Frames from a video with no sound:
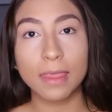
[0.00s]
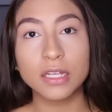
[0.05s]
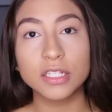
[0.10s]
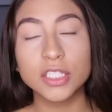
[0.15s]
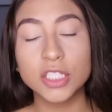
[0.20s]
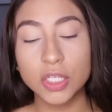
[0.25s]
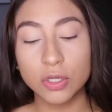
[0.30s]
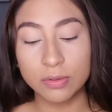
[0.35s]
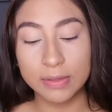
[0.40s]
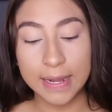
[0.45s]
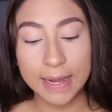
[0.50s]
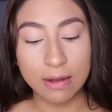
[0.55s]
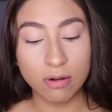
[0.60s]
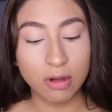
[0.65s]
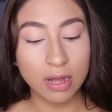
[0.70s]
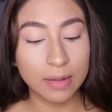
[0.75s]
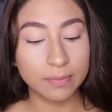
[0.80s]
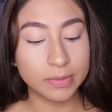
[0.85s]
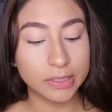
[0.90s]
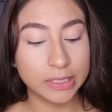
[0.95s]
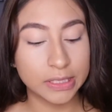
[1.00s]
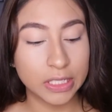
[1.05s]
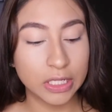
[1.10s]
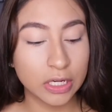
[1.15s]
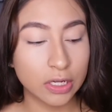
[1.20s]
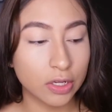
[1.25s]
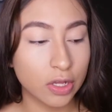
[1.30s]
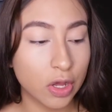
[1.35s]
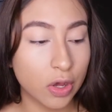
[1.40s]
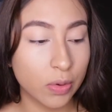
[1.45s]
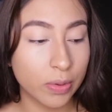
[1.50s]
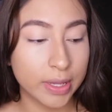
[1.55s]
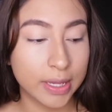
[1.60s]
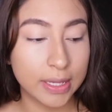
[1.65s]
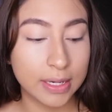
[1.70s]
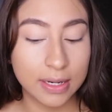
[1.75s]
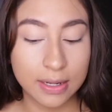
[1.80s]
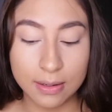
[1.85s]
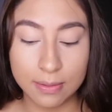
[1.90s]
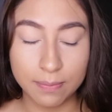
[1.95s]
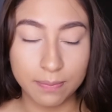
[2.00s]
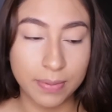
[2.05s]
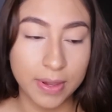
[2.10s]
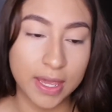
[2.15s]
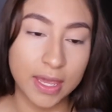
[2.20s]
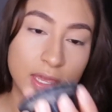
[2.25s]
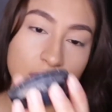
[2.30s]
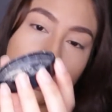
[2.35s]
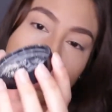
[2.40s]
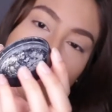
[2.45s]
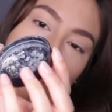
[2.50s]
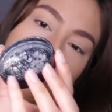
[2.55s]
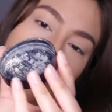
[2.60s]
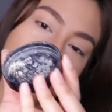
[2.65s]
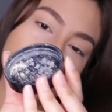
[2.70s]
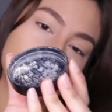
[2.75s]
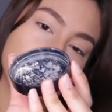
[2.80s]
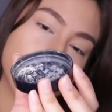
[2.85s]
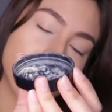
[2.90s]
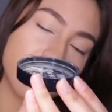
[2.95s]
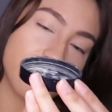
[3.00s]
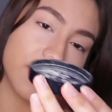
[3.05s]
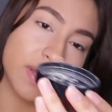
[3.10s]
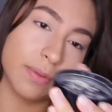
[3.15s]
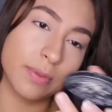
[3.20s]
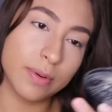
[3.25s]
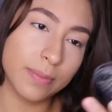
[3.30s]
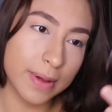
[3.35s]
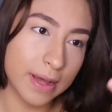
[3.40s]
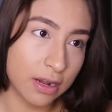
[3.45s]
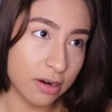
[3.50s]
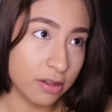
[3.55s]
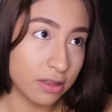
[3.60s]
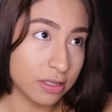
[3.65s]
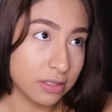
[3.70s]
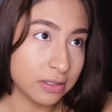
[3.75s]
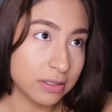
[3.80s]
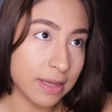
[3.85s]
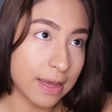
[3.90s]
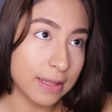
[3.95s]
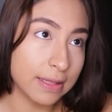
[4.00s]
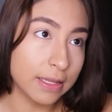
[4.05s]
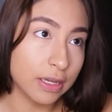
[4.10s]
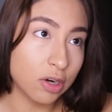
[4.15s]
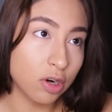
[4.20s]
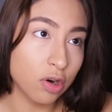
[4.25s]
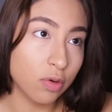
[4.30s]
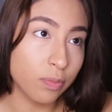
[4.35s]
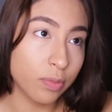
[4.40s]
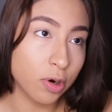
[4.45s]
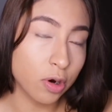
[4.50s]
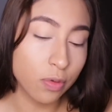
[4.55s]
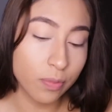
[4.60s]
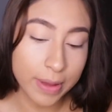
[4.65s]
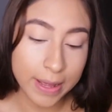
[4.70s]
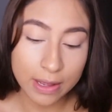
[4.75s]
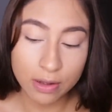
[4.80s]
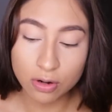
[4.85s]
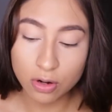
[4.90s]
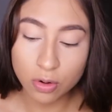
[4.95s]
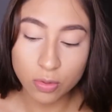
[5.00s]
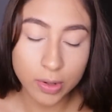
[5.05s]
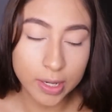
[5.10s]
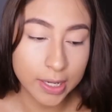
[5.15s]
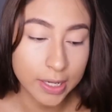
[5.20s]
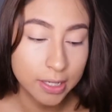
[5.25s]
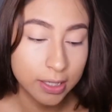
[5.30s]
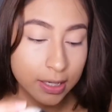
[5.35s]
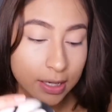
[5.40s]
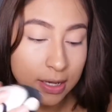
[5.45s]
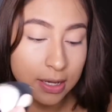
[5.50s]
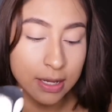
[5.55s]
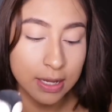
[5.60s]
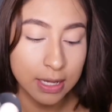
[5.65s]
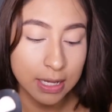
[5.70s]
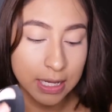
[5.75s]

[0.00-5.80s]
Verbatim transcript: So now I'm just gonna go in and bake with my favorite powder. This is the L A Girl Pro Powder one.